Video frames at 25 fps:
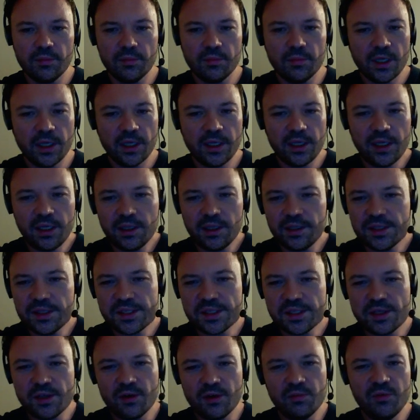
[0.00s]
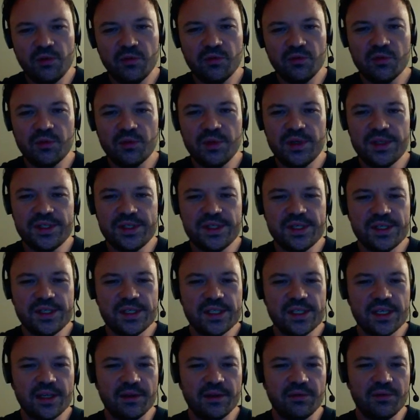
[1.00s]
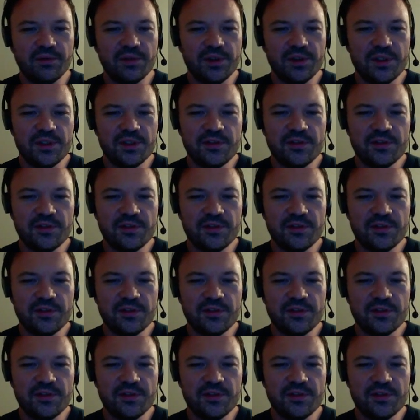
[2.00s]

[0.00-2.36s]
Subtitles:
I think this slow move, queen c7, is fine.